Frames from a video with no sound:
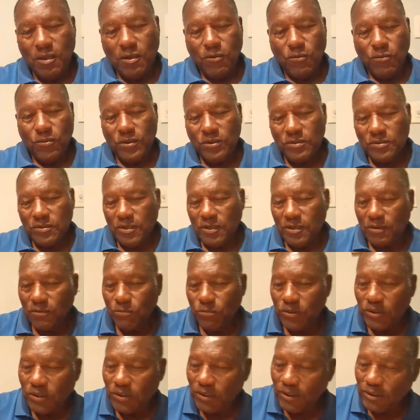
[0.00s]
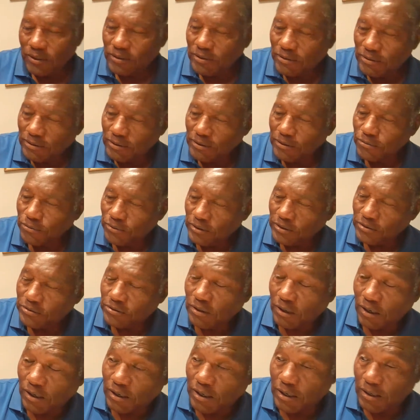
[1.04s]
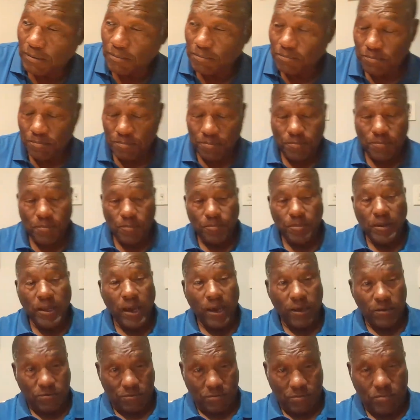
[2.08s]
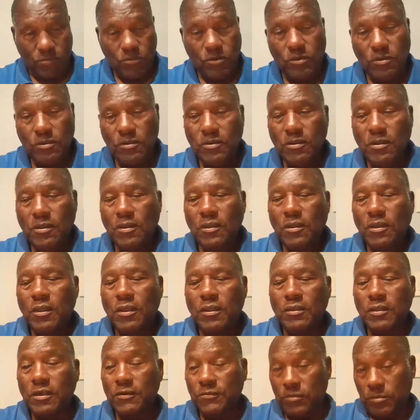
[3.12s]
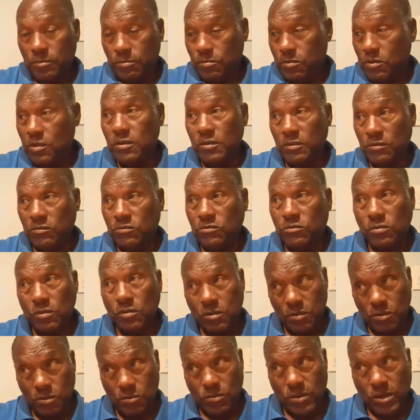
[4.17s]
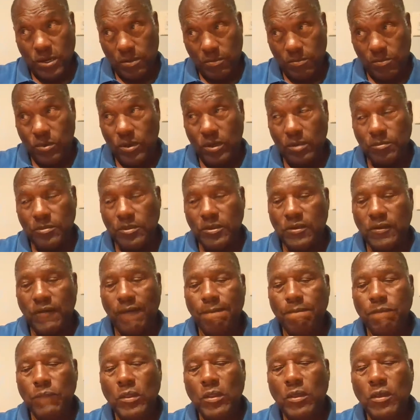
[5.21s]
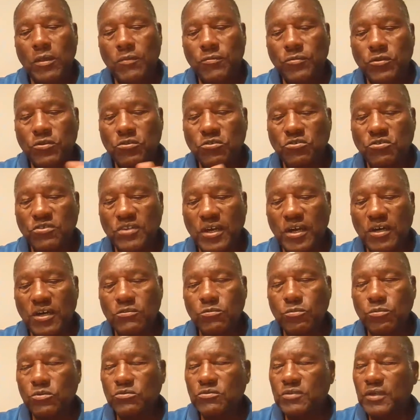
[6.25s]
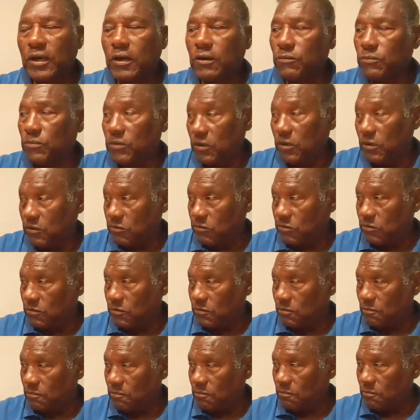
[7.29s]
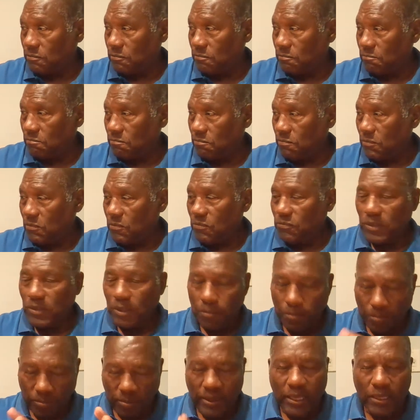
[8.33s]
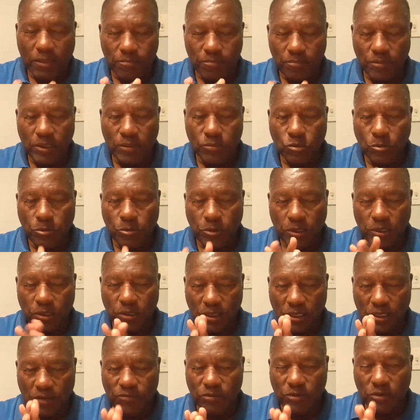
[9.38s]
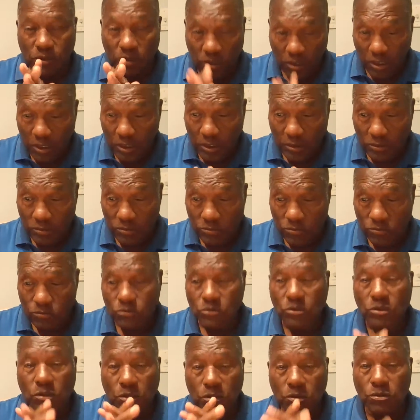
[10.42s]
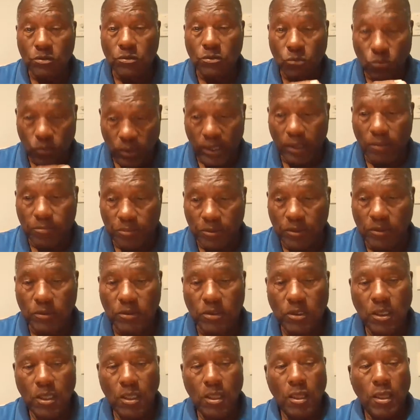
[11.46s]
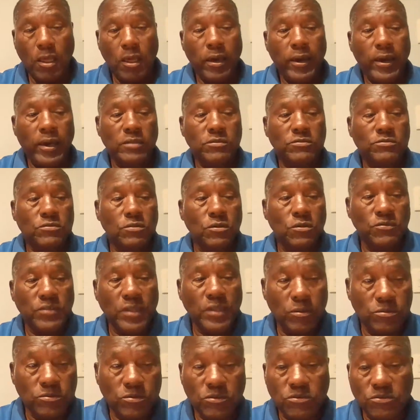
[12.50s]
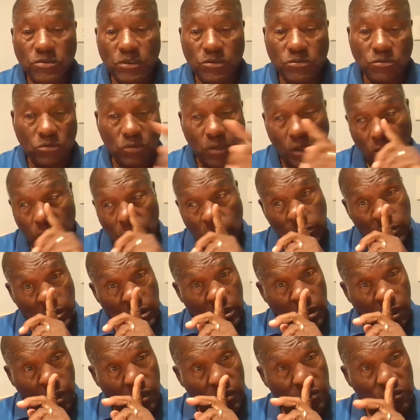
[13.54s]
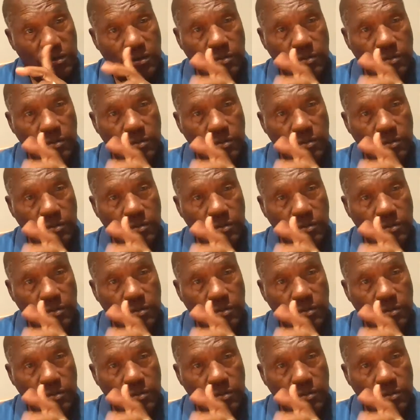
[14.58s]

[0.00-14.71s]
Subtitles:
When Lincoln agreed to arm blacks, give them guns to kill white men, the South was outraged that black men were being given guns to kill white men. And so that was a sense, not among all of